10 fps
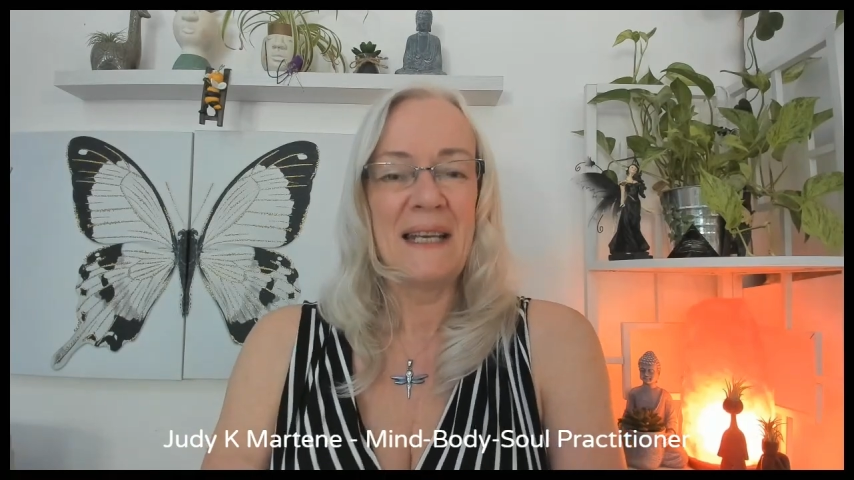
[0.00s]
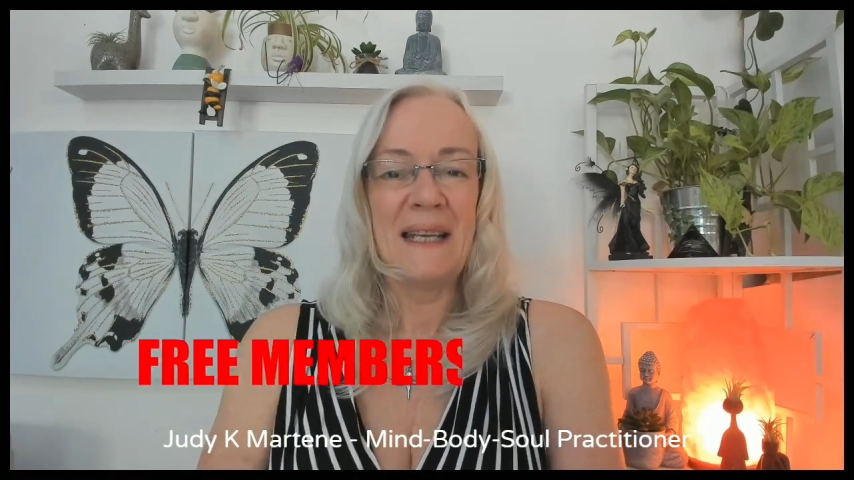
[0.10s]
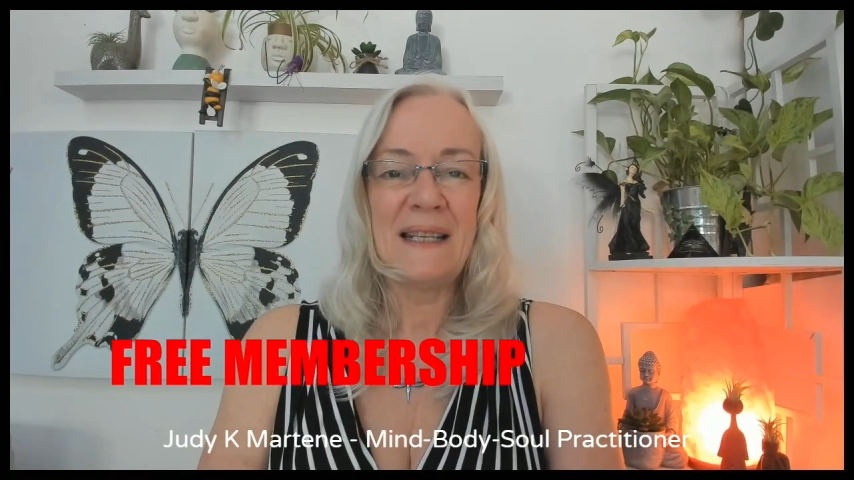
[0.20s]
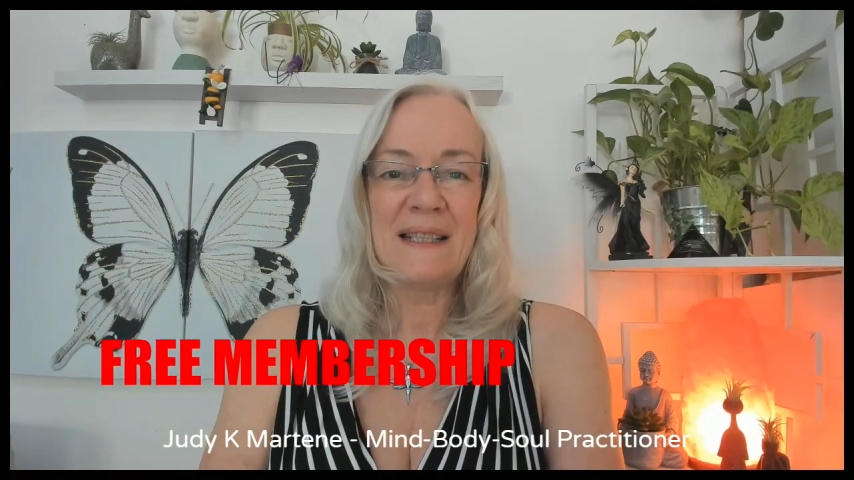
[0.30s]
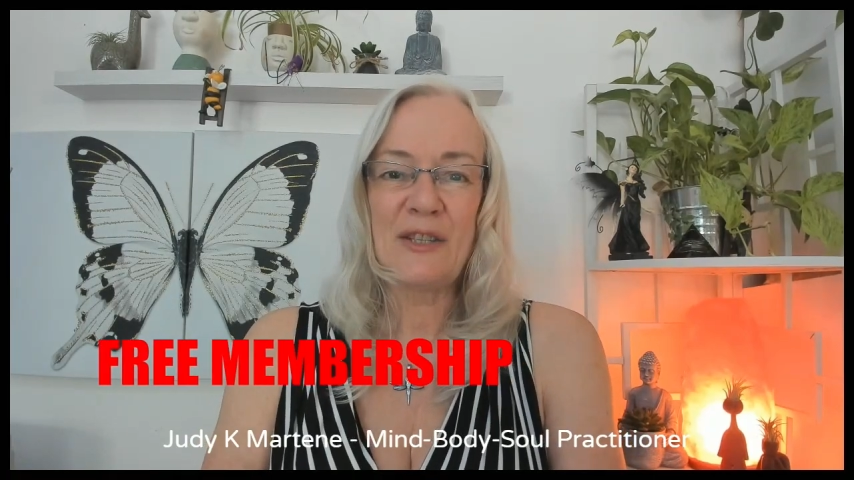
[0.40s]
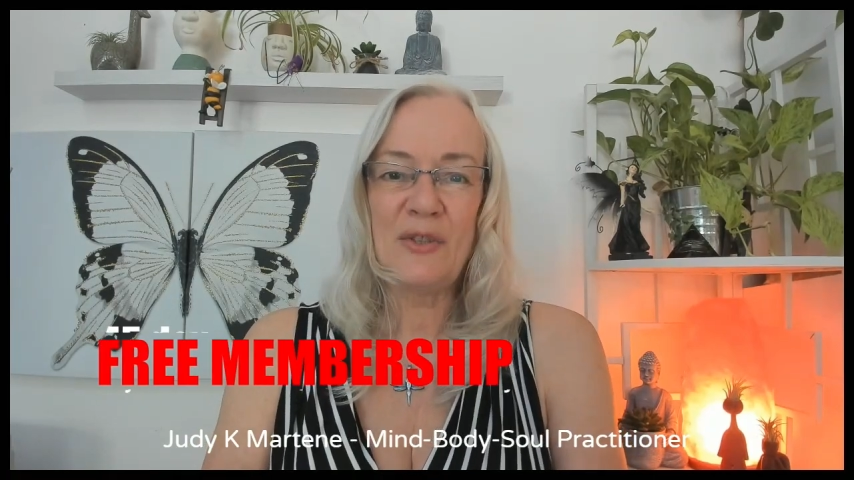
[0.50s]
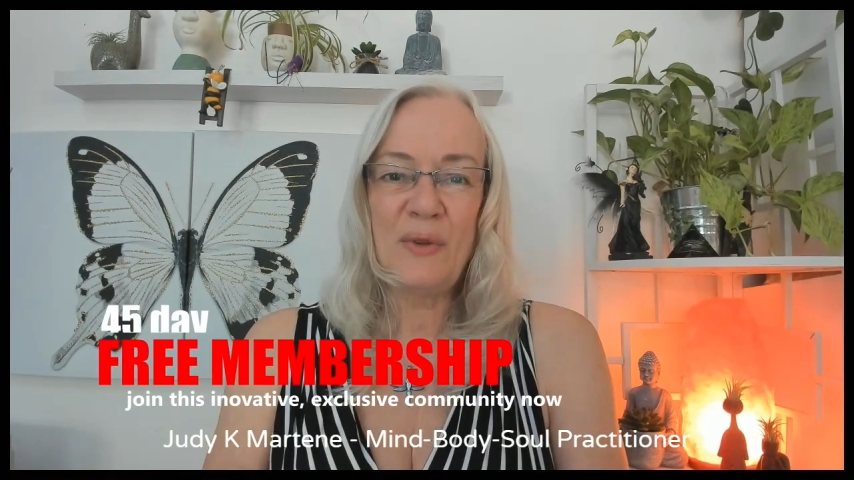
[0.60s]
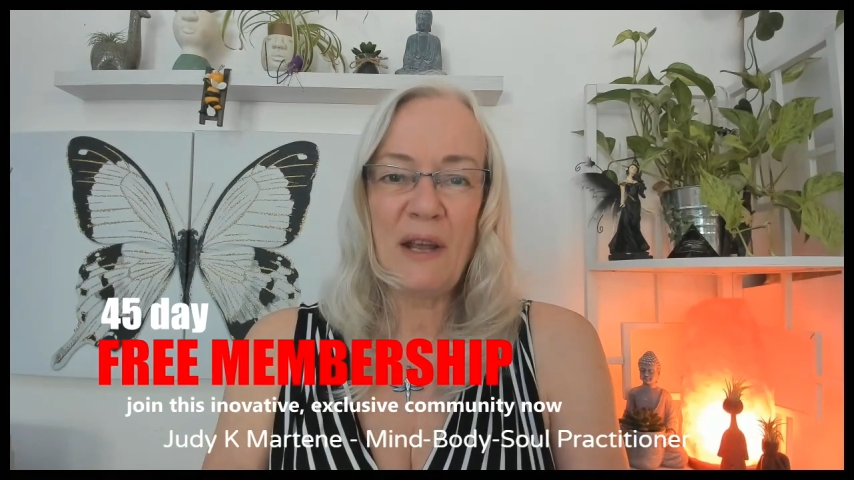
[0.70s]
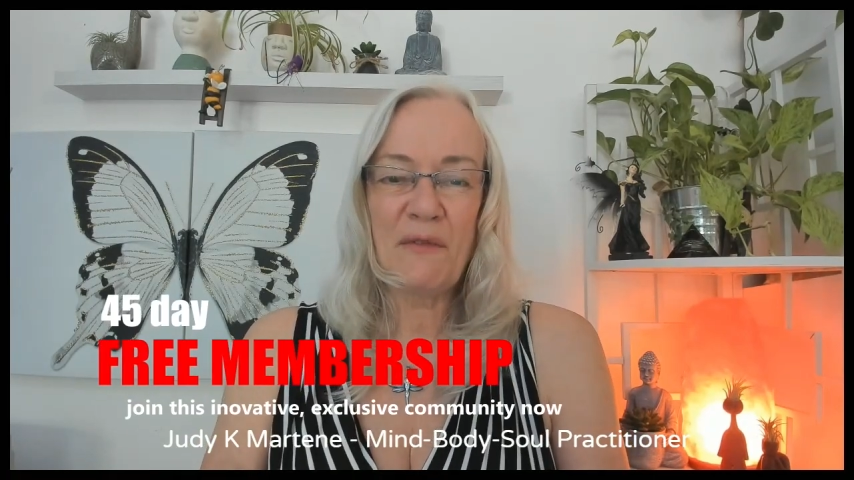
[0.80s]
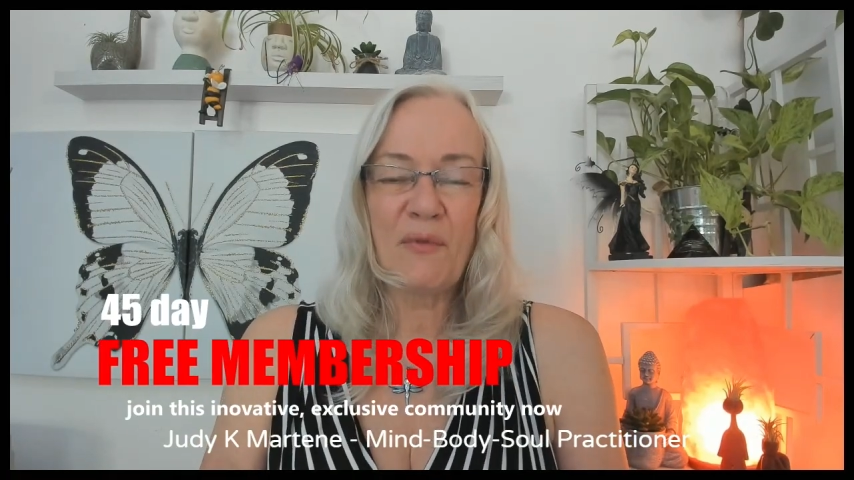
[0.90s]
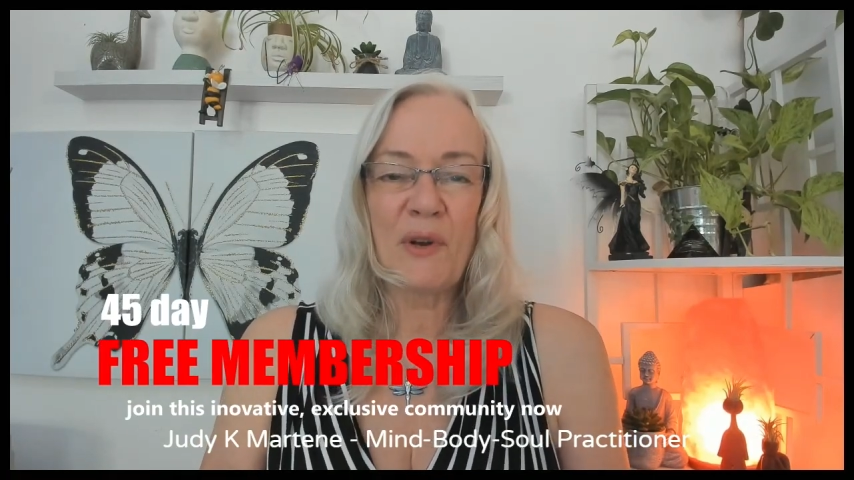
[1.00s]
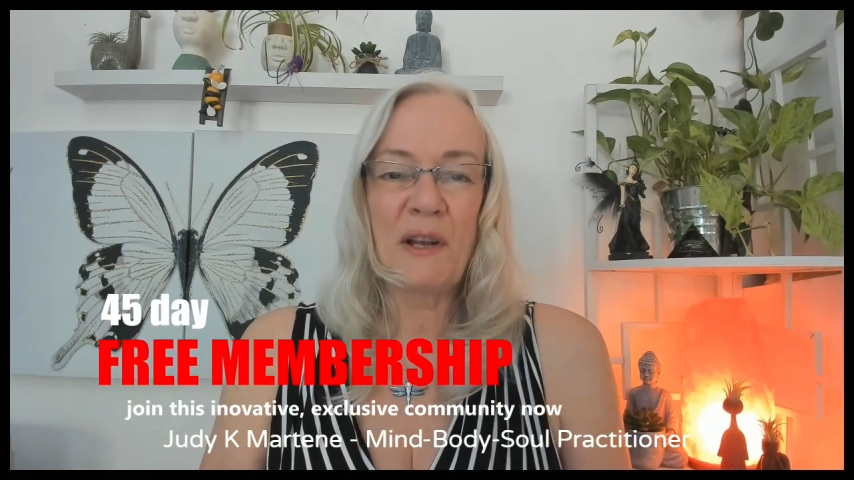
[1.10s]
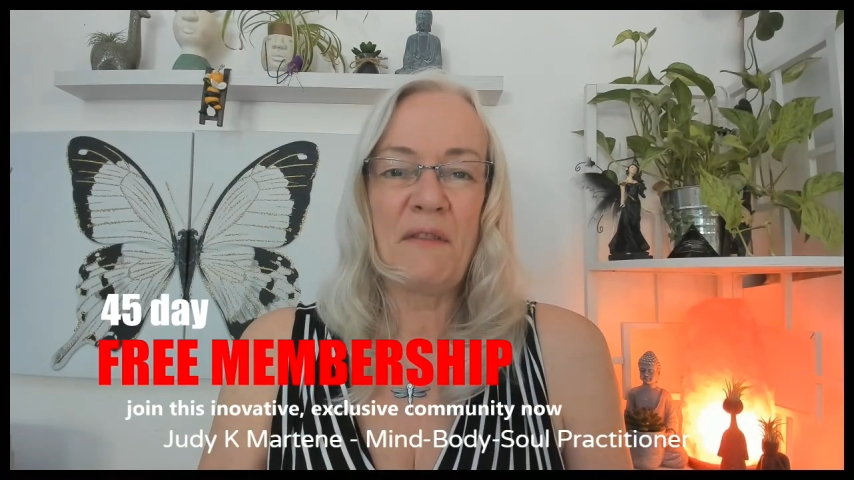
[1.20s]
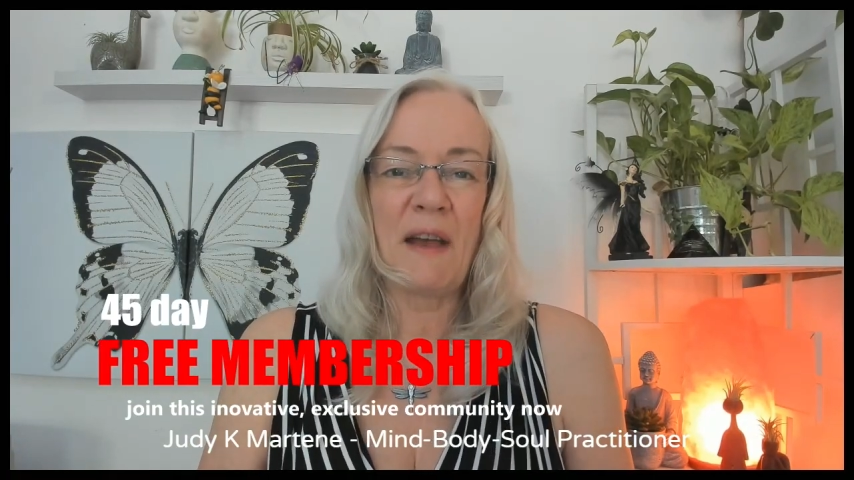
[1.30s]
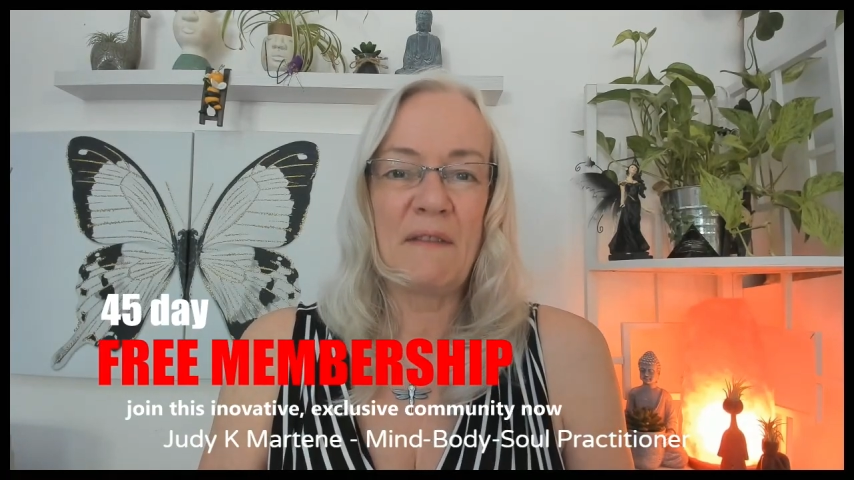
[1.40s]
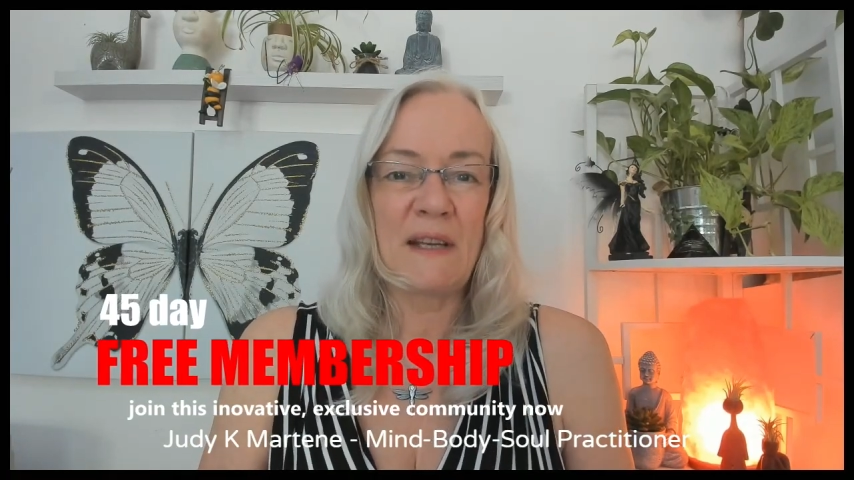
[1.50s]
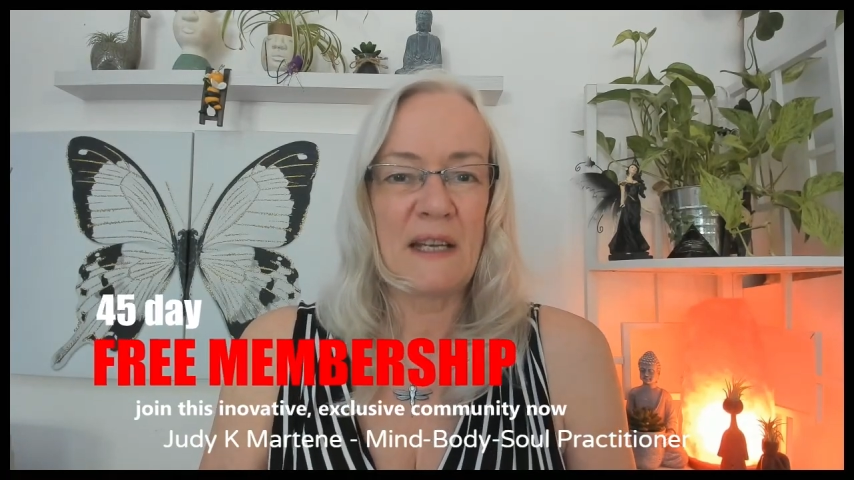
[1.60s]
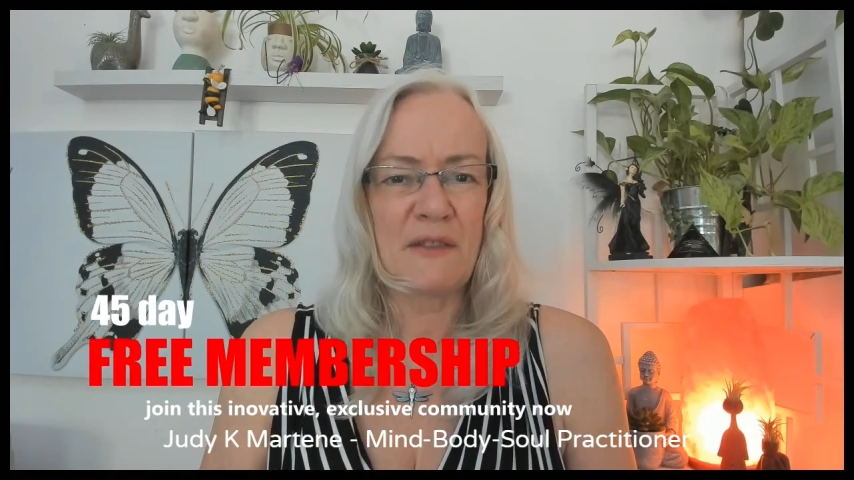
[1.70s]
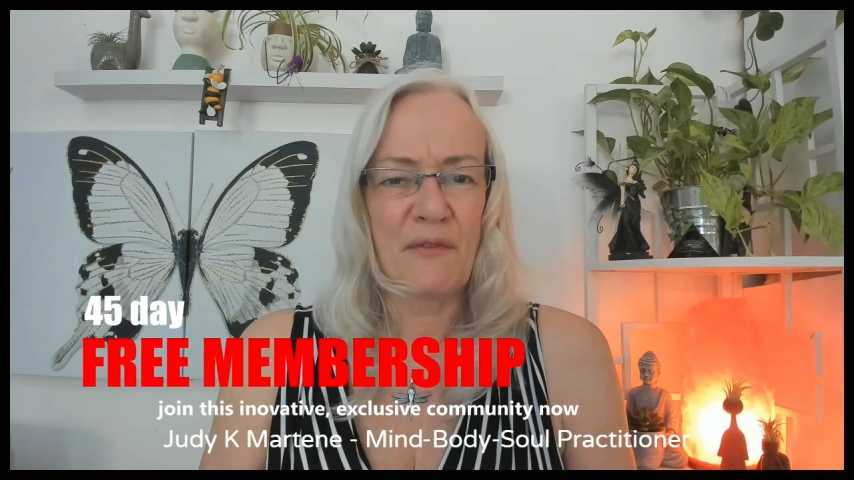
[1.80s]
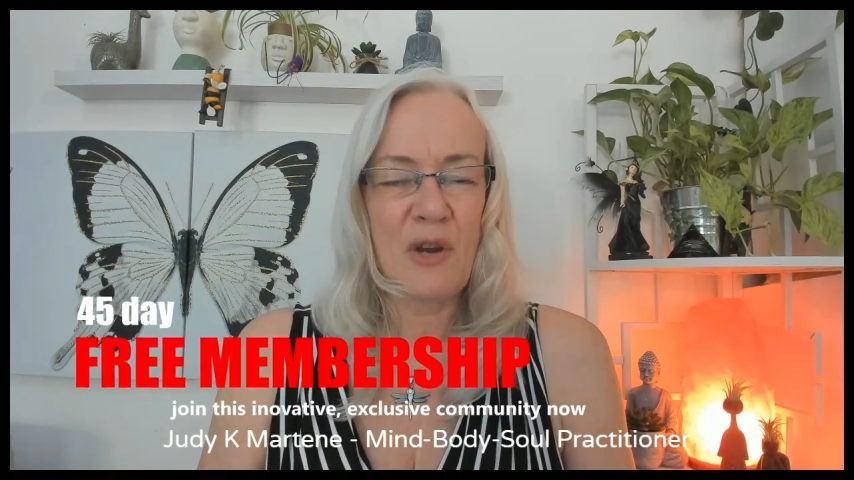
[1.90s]
is that you get forty-five
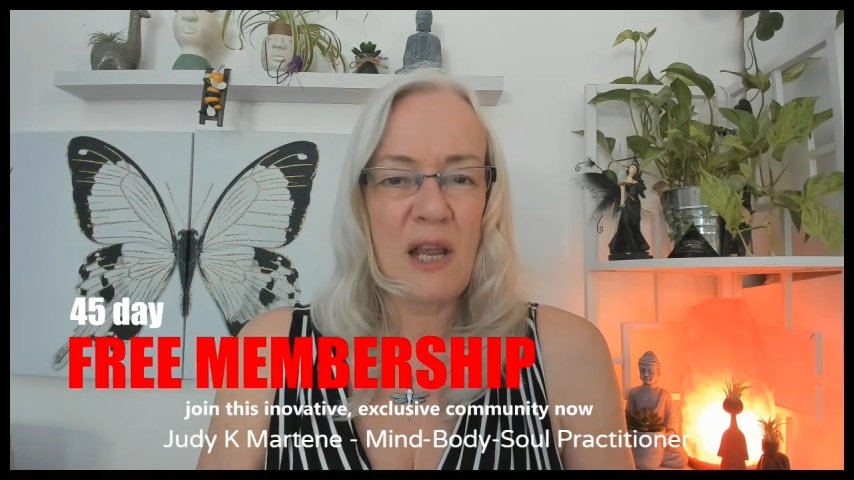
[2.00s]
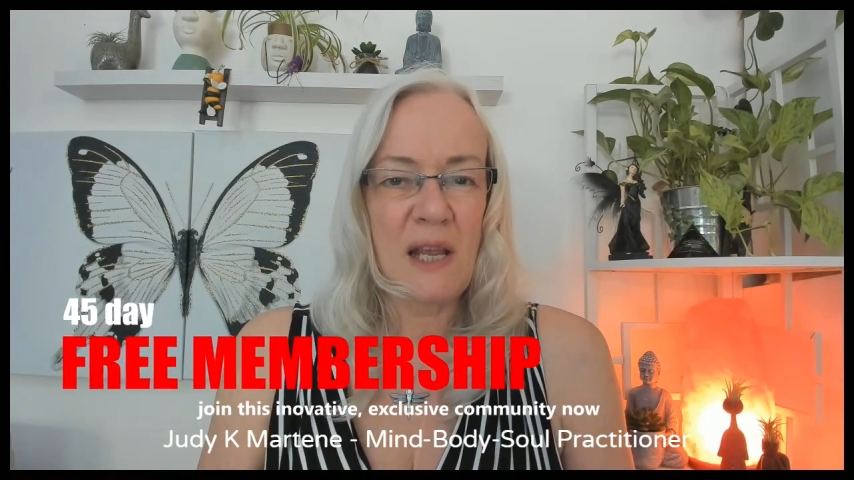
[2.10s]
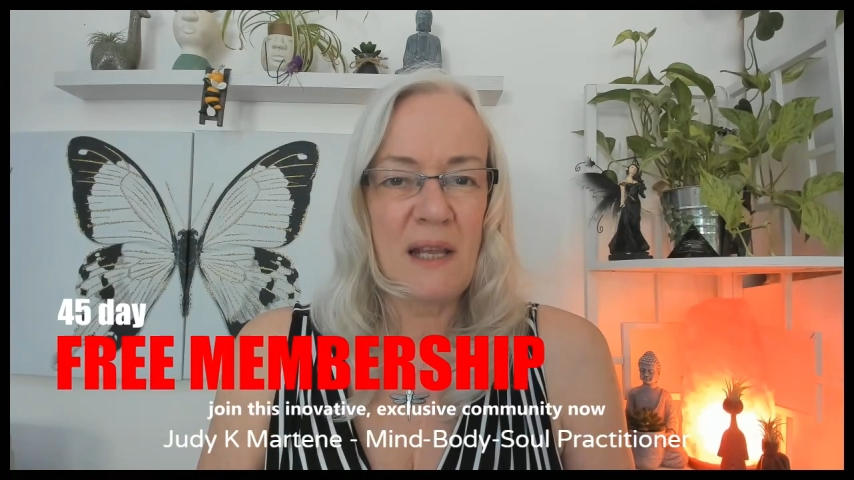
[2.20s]
days free.